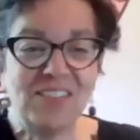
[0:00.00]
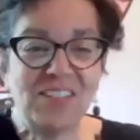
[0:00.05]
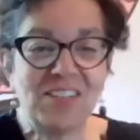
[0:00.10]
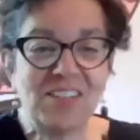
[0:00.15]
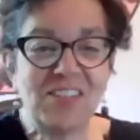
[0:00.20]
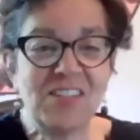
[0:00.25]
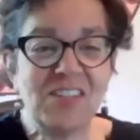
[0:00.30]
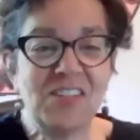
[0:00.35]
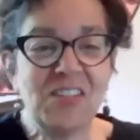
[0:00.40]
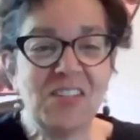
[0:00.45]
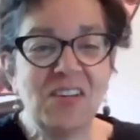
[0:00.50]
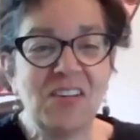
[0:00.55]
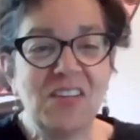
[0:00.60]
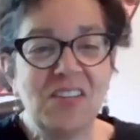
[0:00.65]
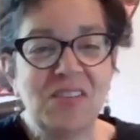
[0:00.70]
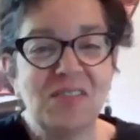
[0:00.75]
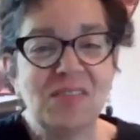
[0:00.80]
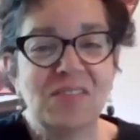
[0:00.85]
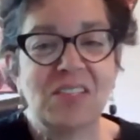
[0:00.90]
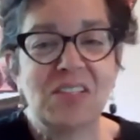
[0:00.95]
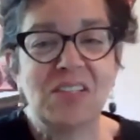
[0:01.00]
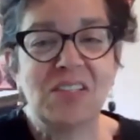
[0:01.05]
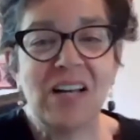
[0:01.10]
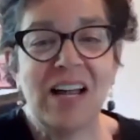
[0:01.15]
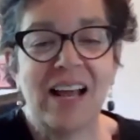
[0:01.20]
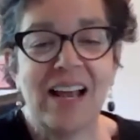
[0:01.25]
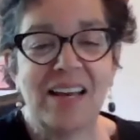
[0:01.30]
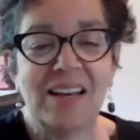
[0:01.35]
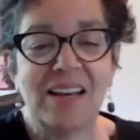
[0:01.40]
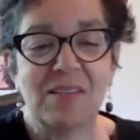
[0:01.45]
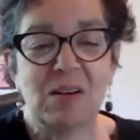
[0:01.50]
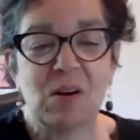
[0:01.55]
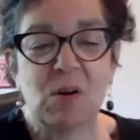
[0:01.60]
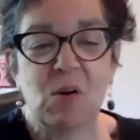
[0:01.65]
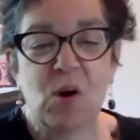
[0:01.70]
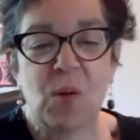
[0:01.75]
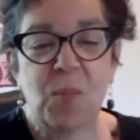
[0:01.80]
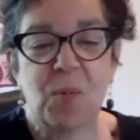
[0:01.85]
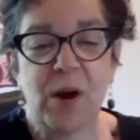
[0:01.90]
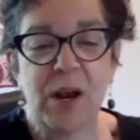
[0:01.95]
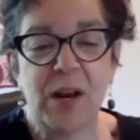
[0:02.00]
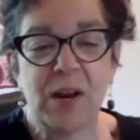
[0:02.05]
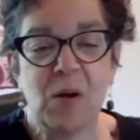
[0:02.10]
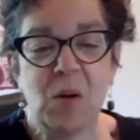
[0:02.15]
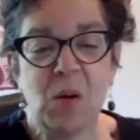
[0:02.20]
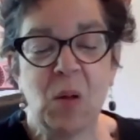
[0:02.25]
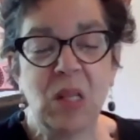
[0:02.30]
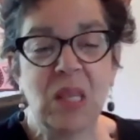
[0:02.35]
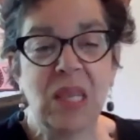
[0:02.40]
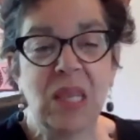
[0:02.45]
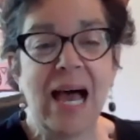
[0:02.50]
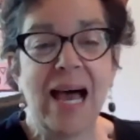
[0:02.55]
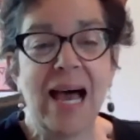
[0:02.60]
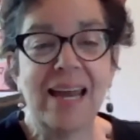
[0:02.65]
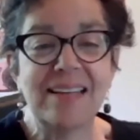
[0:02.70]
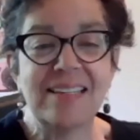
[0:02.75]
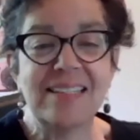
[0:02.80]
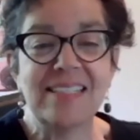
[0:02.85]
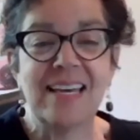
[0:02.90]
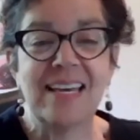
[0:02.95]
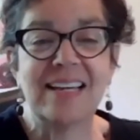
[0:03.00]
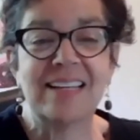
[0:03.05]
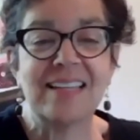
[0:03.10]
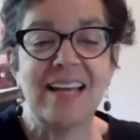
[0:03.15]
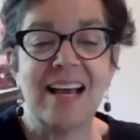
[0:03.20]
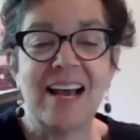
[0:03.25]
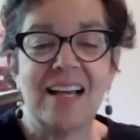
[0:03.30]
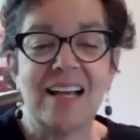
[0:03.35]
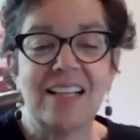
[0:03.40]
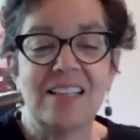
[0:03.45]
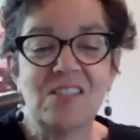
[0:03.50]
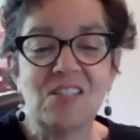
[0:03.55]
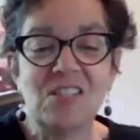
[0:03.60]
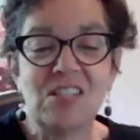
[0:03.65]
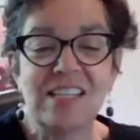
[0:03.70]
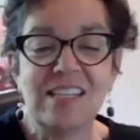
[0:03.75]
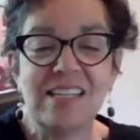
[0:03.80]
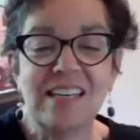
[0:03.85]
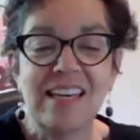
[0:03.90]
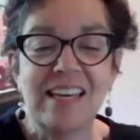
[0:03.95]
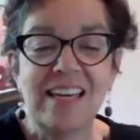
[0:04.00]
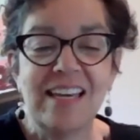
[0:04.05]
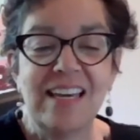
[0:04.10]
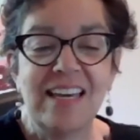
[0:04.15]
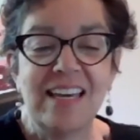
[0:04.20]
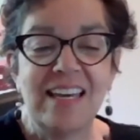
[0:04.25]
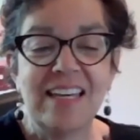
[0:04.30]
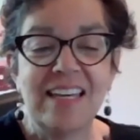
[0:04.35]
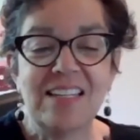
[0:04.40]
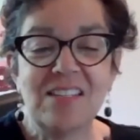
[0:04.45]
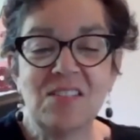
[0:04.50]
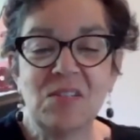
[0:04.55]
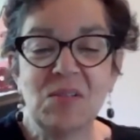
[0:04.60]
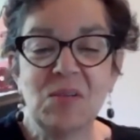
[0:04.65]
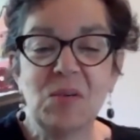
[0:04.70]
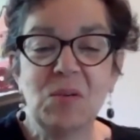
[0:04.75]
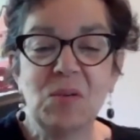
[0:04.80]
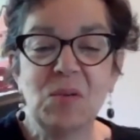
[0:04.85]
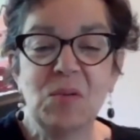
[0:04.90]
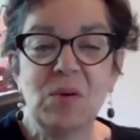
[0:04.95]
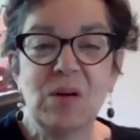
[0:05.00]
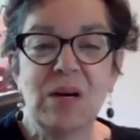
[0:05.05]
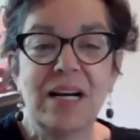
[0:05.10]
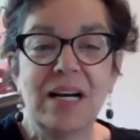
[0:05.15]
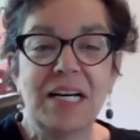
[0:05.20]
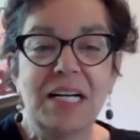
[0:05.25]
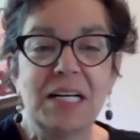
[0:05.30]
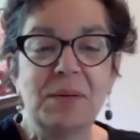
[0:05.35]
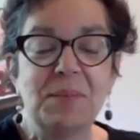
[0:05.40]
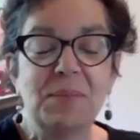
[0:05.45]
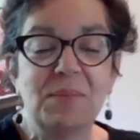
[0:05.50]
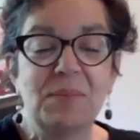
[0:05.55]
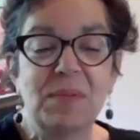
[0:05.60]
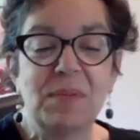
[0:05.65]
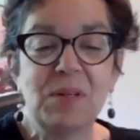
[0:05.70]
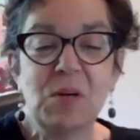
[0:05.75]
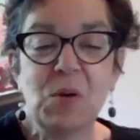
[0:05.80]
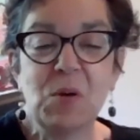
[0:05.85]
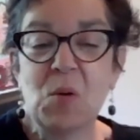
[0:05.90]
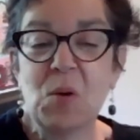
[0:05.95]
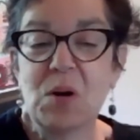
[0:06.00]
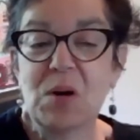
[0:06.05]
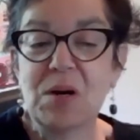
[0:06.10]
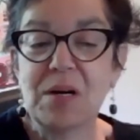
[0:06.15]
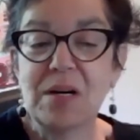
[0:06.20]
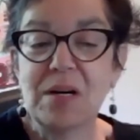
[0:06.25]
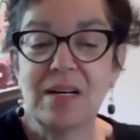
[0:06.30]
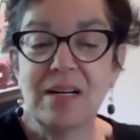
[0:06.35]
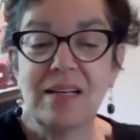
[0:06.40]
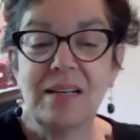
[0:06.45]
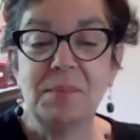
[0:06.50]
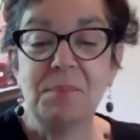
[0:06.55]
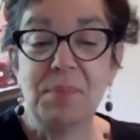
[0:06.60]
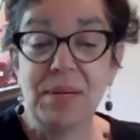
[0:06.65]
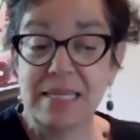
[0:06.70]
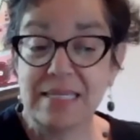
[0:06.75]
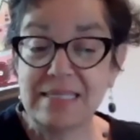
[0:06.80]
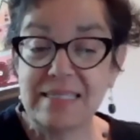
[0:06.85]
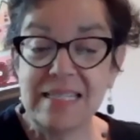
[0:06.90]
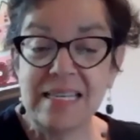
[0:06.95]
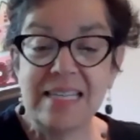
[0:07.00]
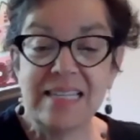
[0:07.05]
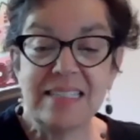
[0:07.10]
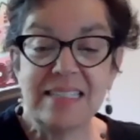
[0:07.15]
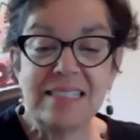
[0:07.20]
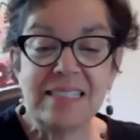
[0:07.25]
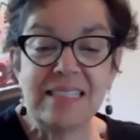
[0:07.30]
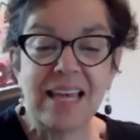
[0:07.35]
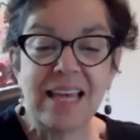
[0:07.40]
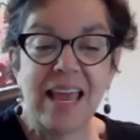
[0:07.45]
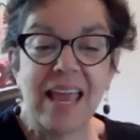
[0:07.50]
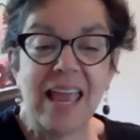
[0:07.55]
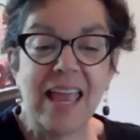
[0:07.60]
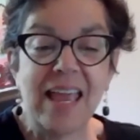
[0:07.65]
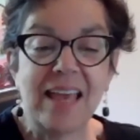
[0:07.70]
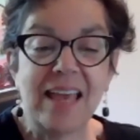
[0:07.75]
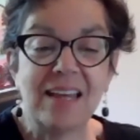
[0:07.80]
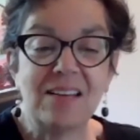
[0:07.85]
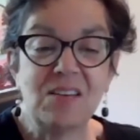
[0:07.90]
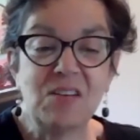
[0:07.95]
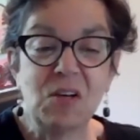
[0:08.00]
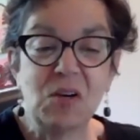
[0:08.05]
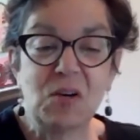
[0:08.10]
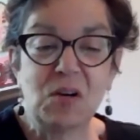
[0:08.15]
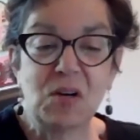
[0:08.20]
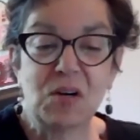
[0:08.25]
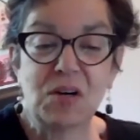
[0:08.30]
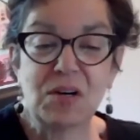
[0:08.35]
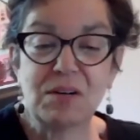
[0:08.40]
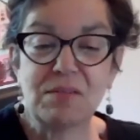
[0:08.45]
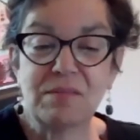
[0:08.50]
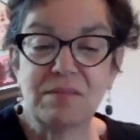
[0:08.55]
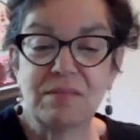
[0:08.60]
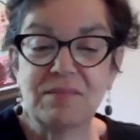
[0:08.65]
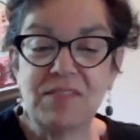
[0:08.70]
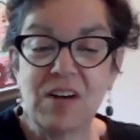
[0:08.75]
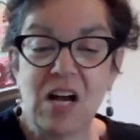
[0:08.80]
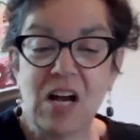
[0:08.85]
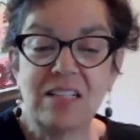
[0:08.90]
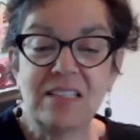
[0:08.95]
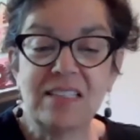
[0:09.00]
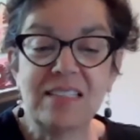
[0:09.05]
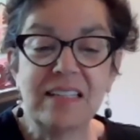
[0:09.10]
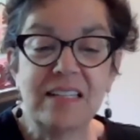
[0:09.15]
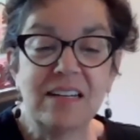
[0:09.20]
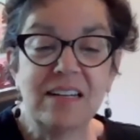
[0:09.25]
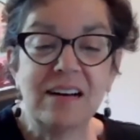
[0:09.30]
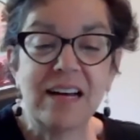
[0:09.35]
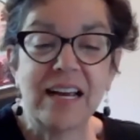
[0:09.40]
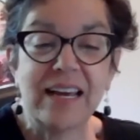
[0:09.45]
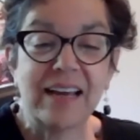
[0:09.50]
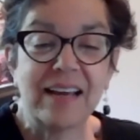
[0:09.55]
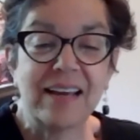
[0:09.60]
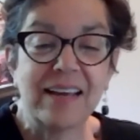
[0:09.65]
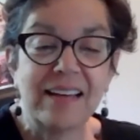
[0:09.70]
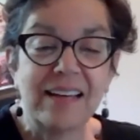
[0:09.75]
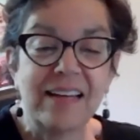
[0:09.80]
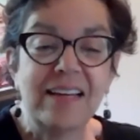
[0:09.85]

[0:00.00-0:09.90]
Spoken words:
learned to do, and you've learned how to incorporate a whole lot of technology into your business and your volunteering.